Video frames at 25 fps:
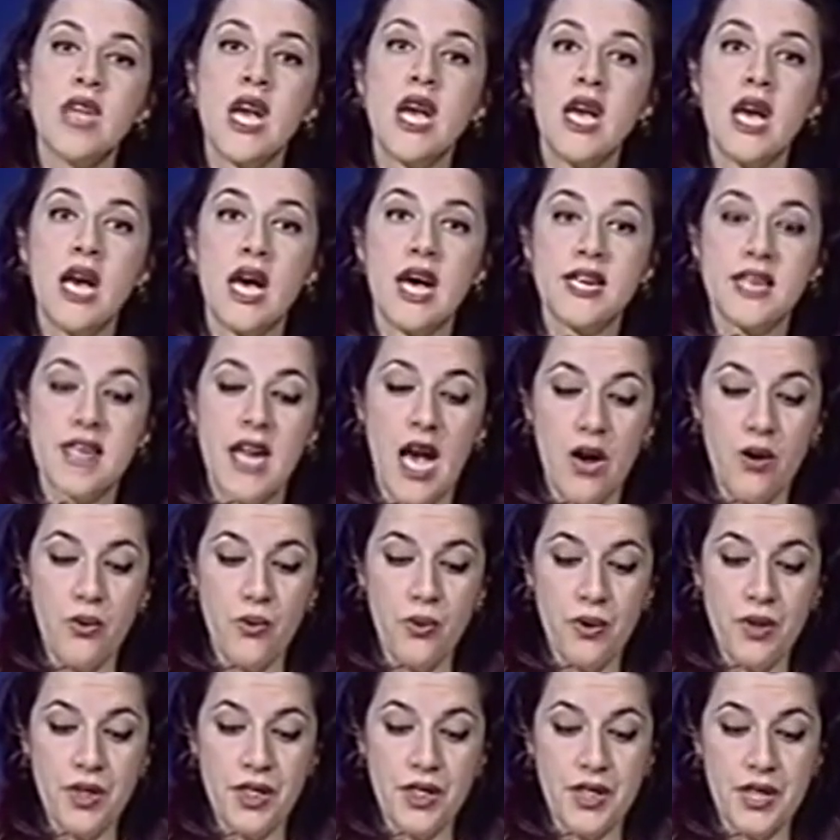And now
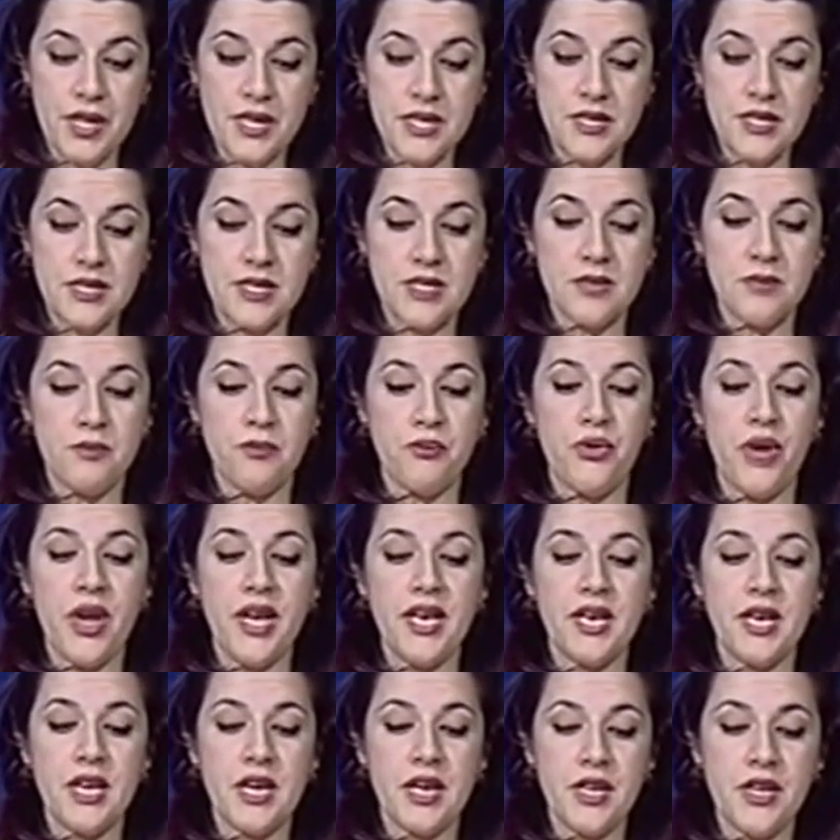with this
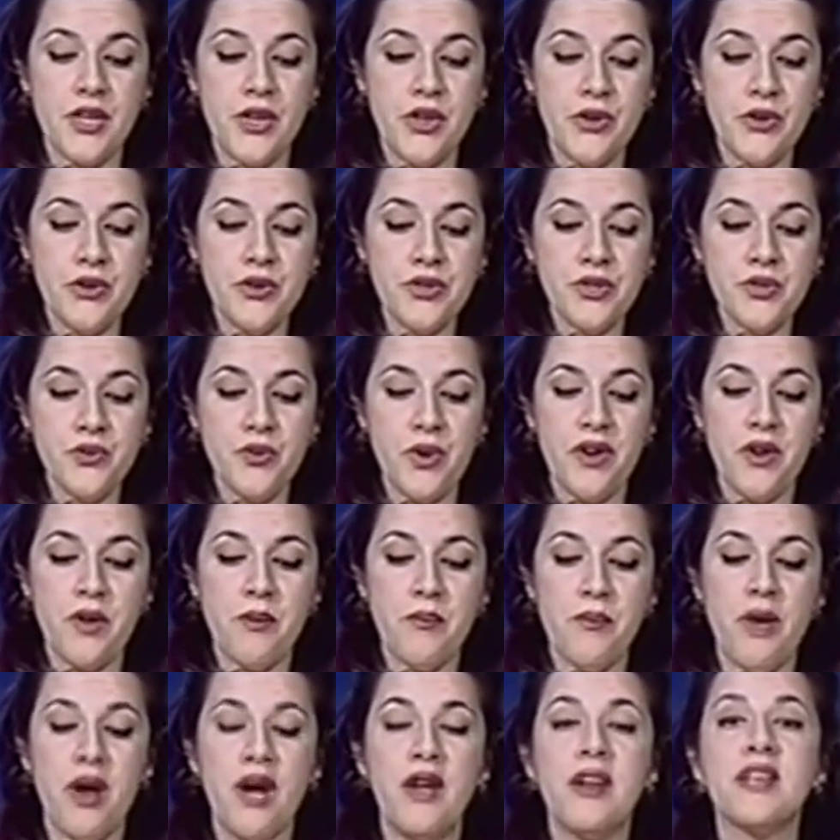breaking news, where
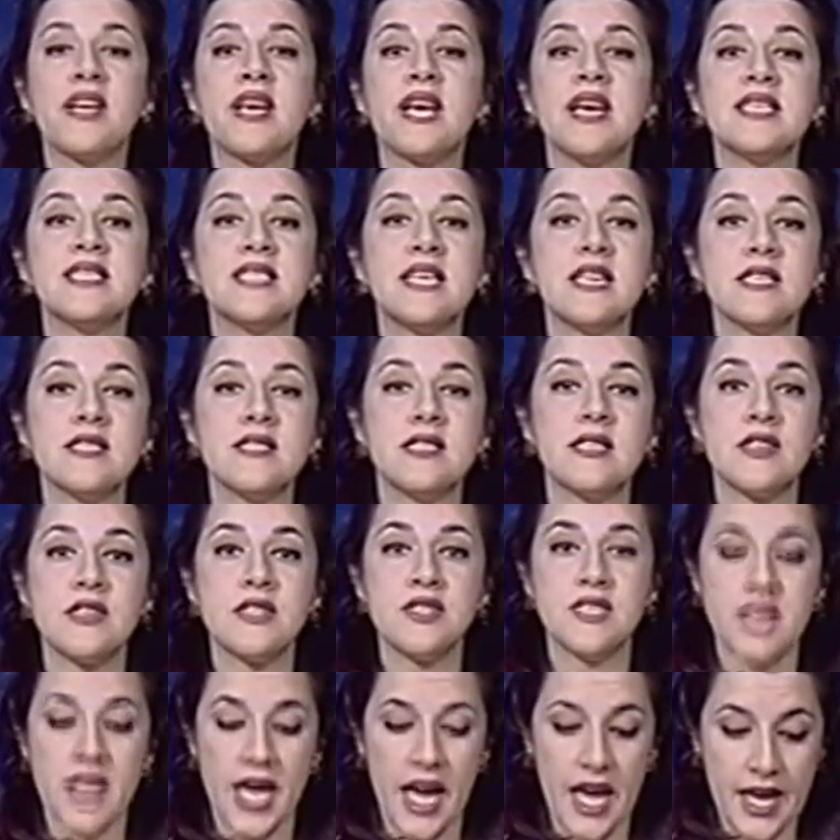America is under
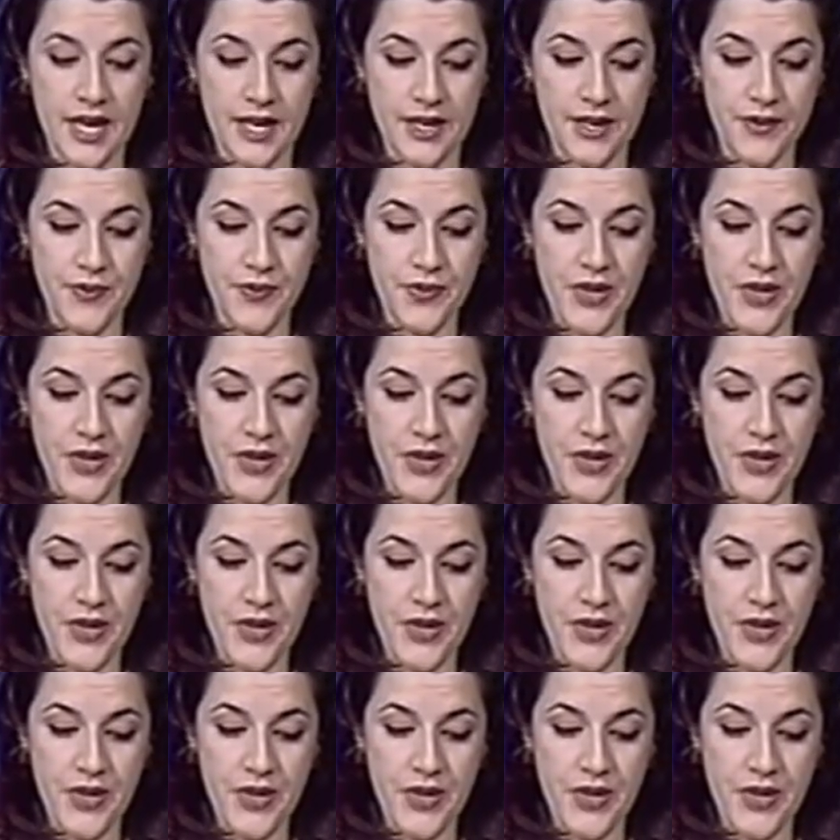attack.